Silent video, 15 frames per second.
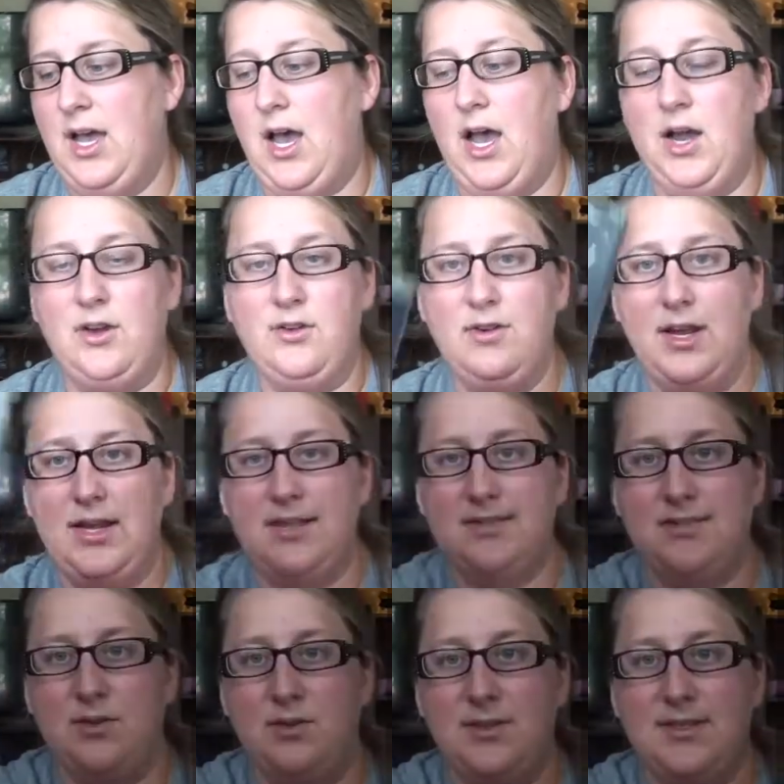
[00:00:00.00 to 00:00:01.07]
Our
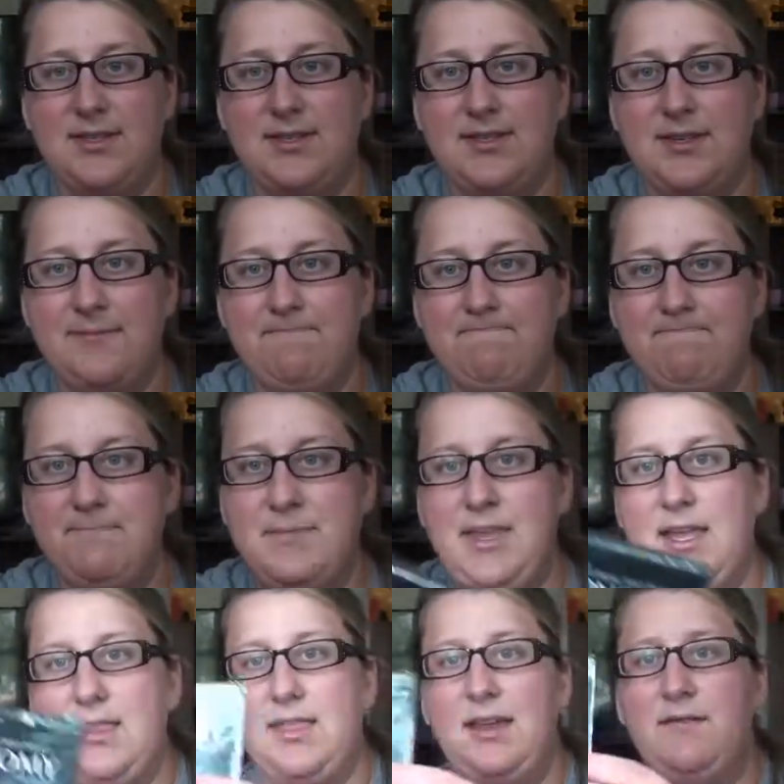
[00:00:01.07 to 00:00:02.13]
Created Solar System,
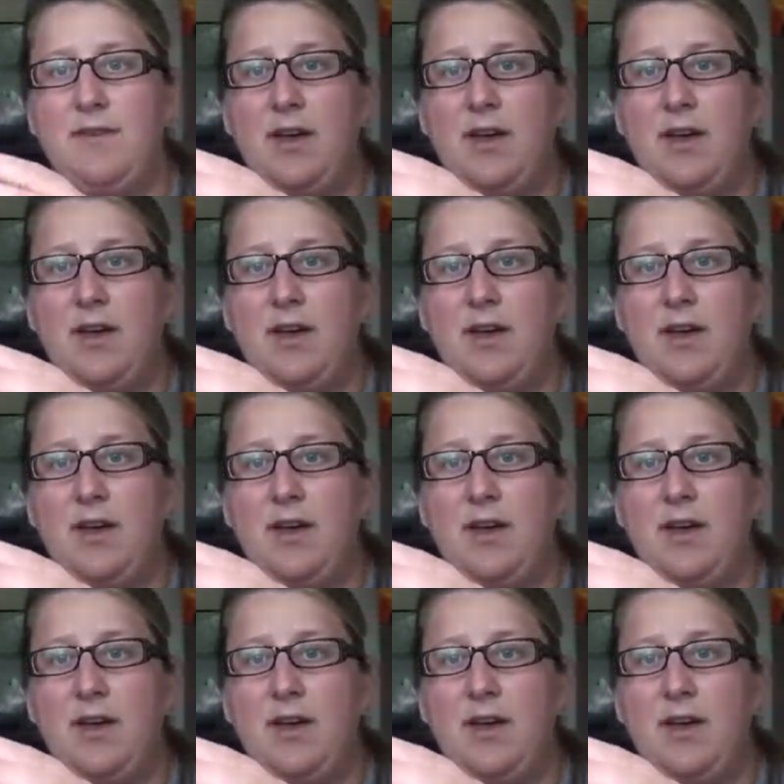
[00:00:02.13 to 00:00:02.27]
and then